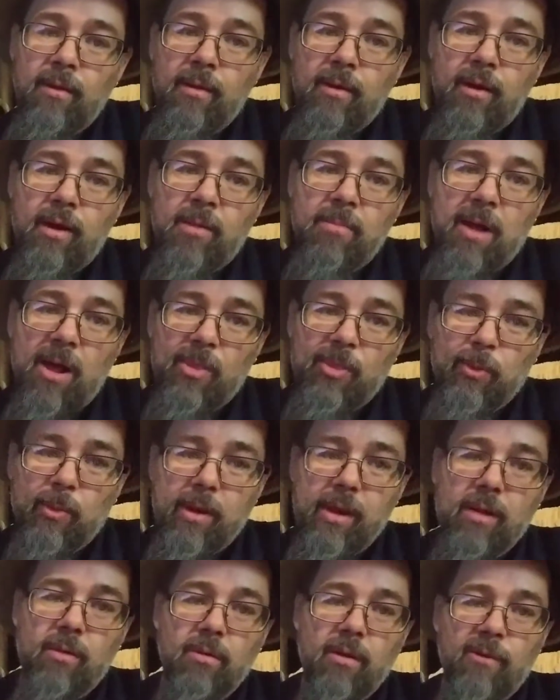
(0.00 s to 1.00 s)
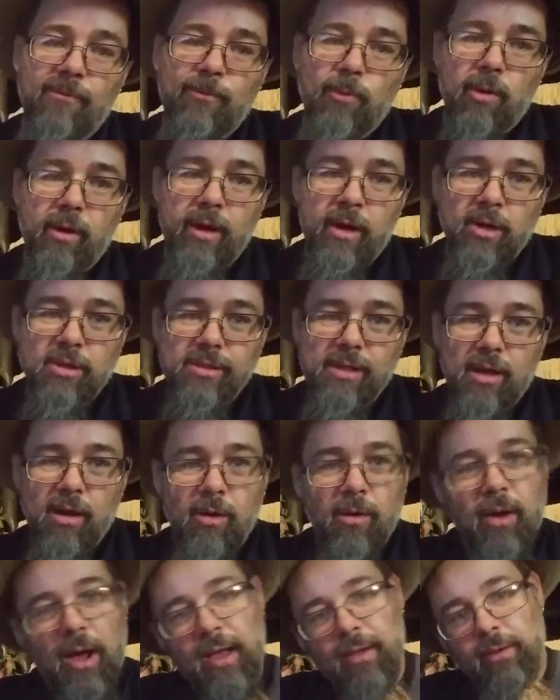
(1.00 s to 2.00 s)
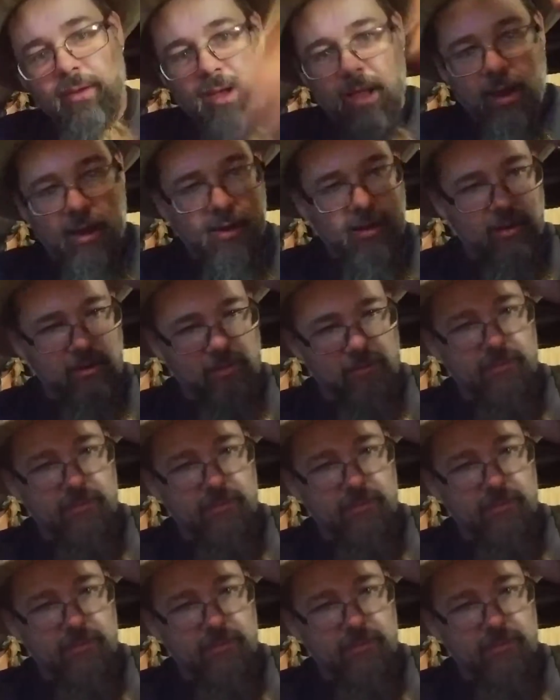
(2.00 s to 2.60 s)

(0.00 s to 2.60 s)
here about 3 going on 4 years ago, I